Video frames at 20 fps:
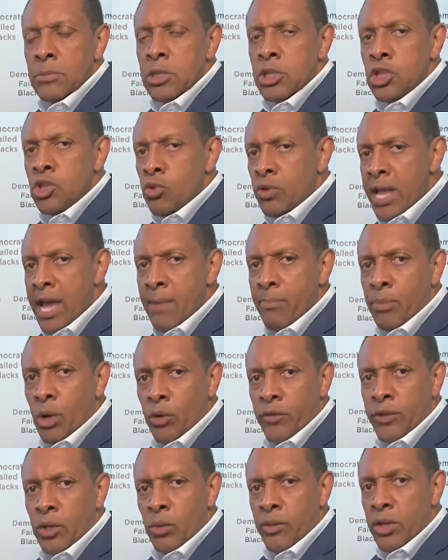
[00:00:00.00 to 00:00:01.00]
You and I
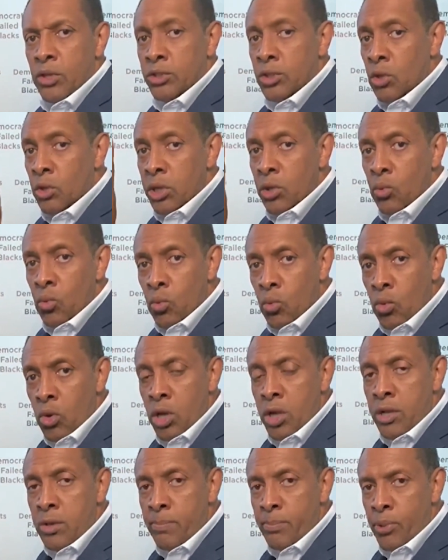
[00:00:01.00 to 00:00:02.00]
both know there's only
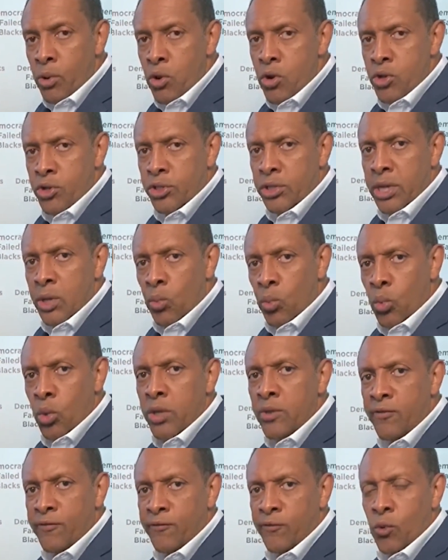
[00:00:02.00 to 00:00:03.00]
one person and
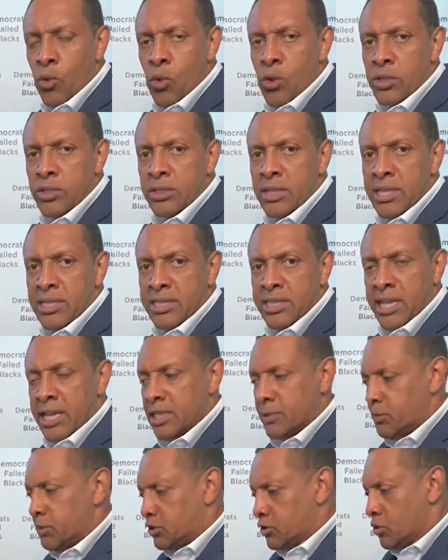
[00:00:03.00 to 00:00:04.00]
one force that
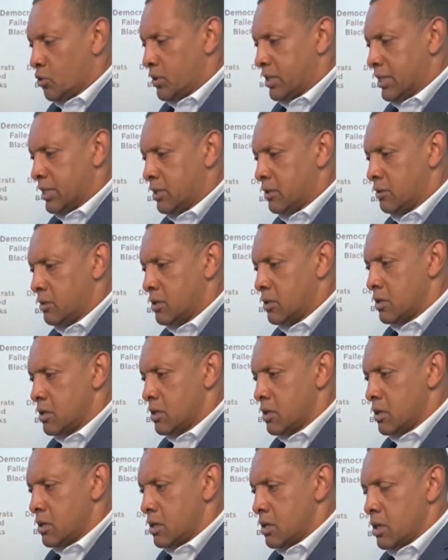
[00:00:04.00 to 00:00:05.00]
stands
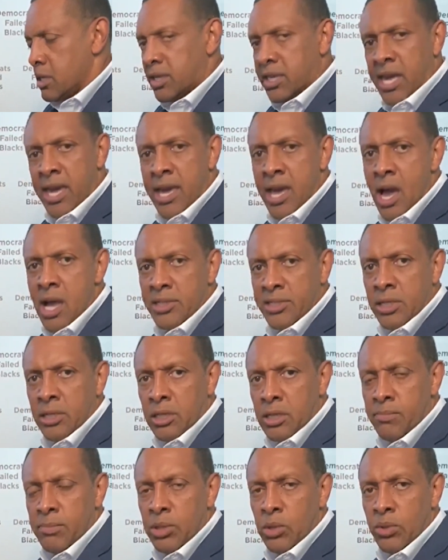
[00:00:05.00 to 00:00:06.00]
between chaos and
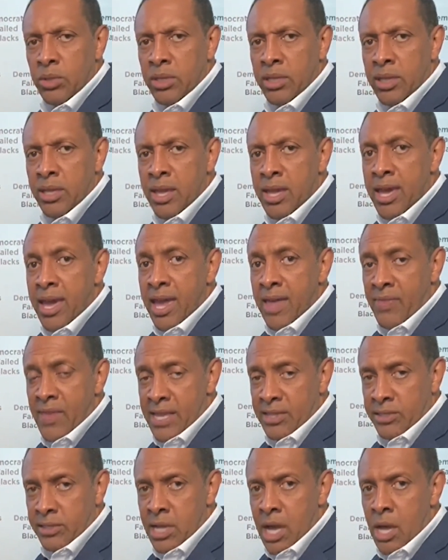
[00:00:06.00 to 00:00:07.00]
community, and
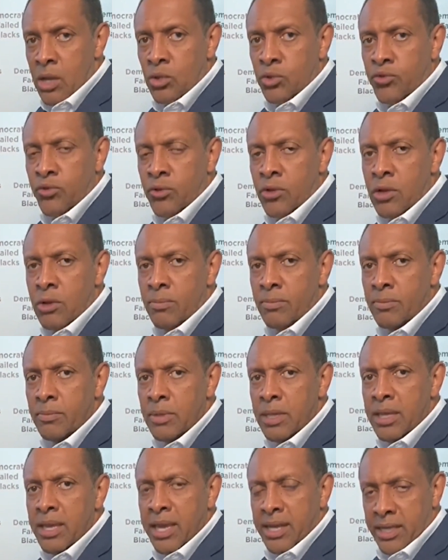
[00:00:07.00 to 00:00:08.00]
that's Donald Trump
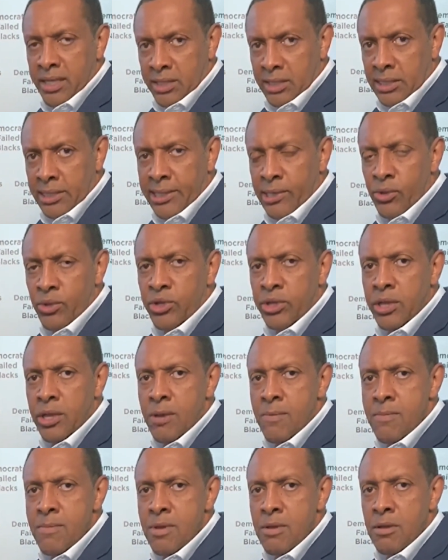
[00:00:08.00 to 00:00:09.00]
and his
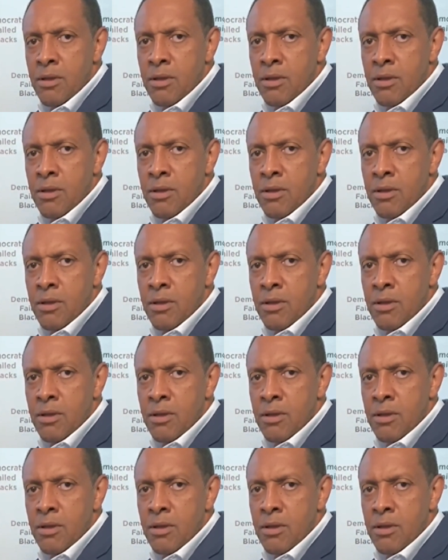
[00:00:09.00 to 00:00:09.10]
leadership.